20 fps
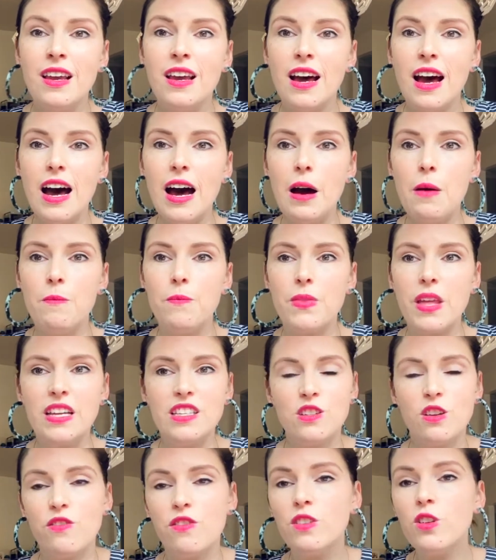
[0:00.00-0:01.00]
Um, and
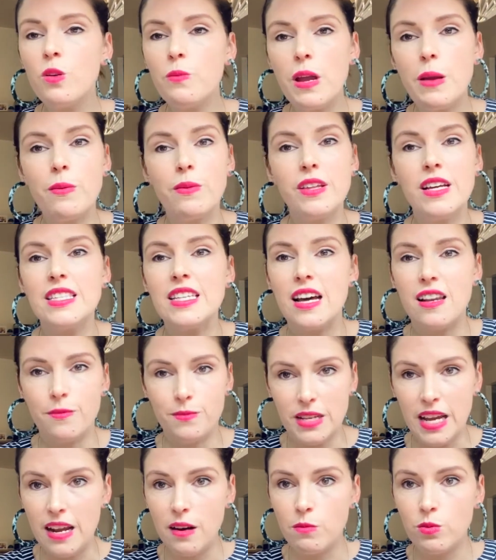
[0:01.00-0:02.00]
so for a lot of people, that's
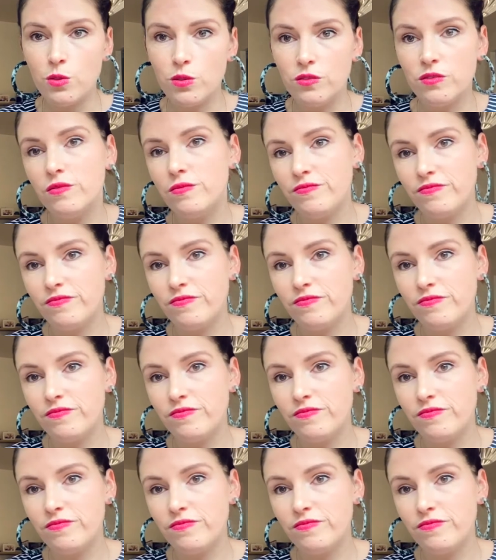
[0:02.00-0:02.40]
unobtainable.